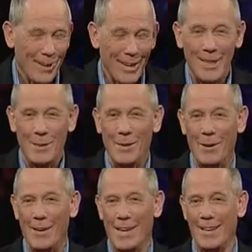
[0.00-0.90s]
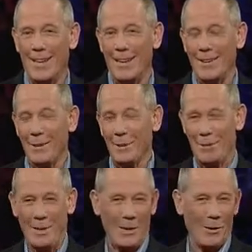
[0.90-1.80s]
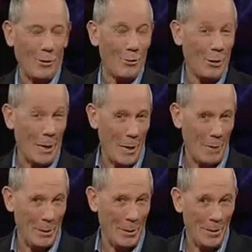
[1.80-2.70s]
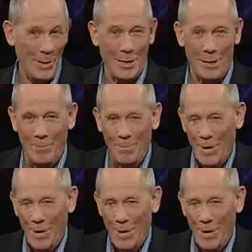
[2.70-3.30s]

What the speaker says: at least we don't get that kind of thing on the ABC.